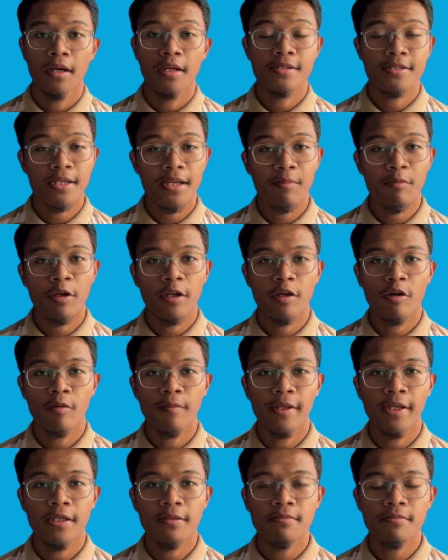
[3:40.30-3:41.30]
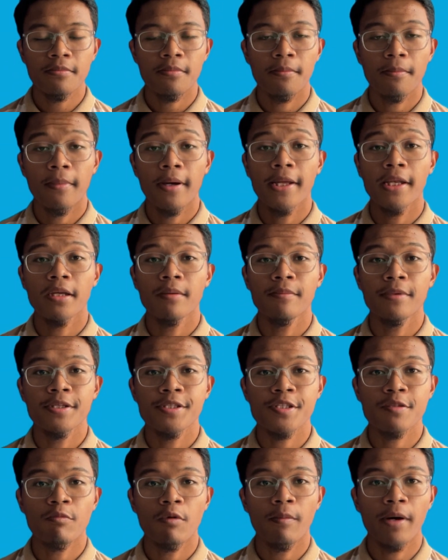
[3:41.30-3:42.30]
Assalamualaikum Madam. My name
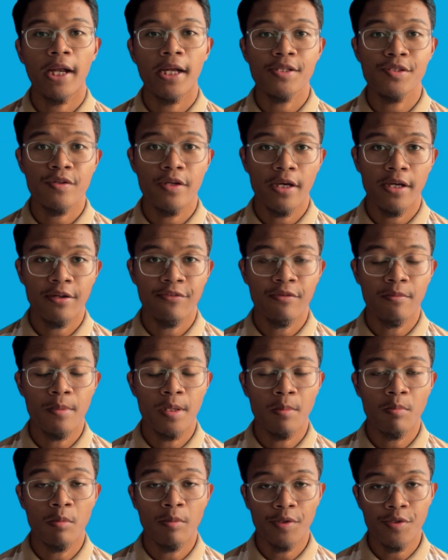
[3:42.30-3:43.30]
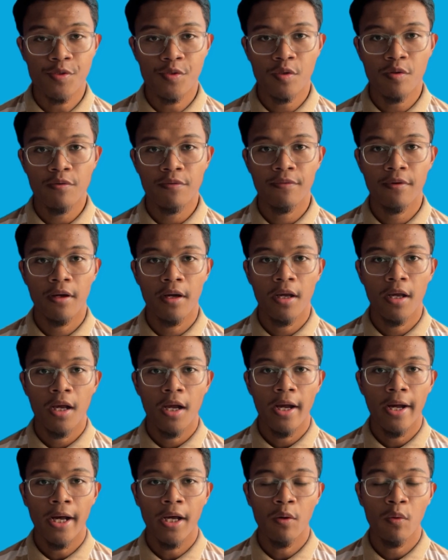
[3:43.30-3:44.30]
is Mohamad Azri Arif bin Yusof.
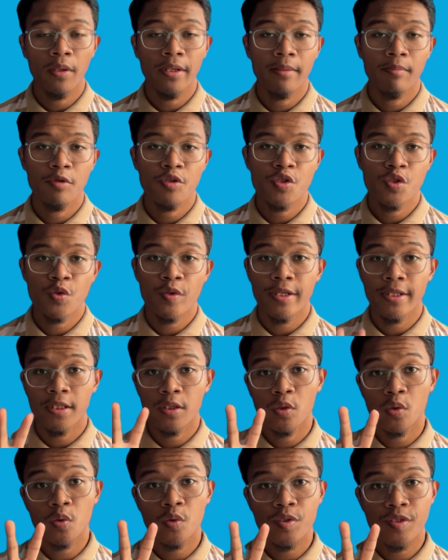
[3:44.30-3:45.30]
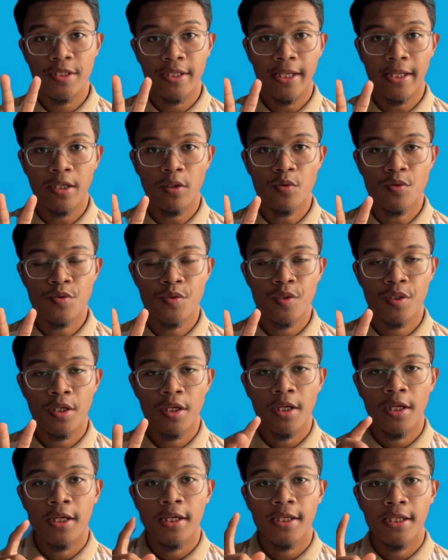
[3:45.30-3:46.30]
I will demonstrate 2 scenarios.
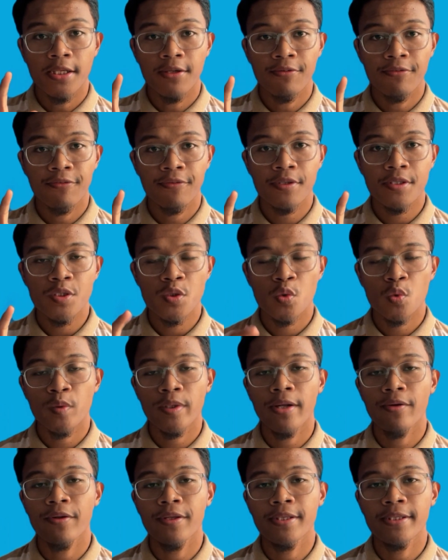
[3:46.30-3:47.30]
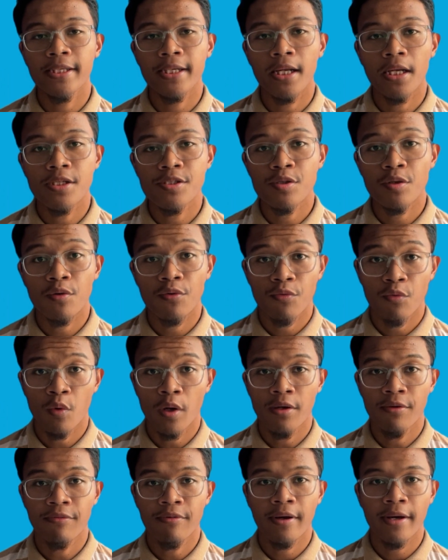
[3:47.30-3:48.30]
The first with the integration of
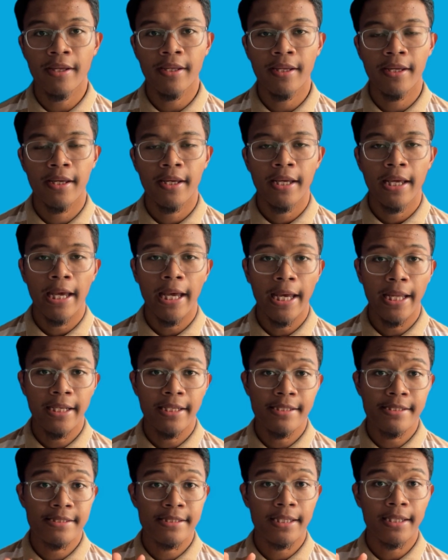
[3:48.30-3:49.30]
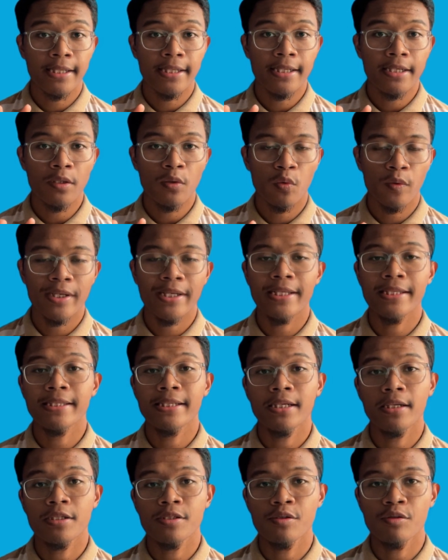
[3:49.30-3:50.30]
Wi-Fi and the second with the
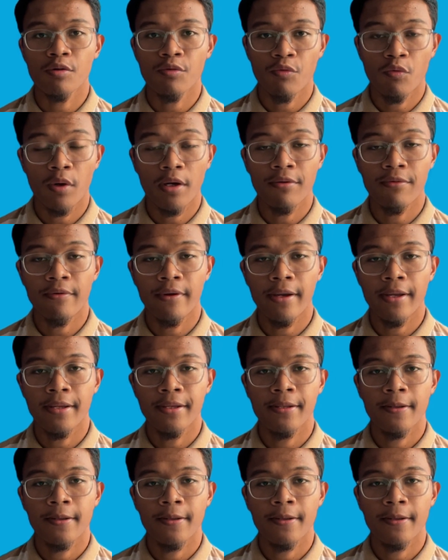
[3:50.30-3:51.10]
integration of Wi-Fi.